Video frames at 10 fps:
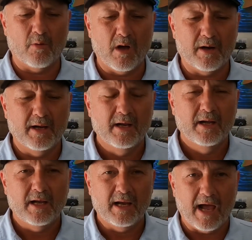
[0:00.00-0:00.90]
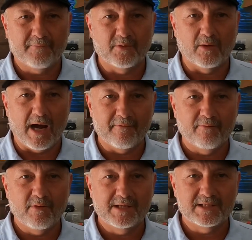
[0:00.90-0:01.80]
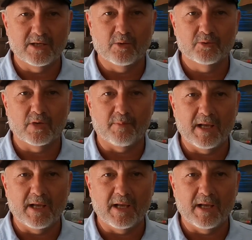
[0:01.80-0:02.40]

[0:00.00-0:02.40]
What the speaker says: rod after every single trip.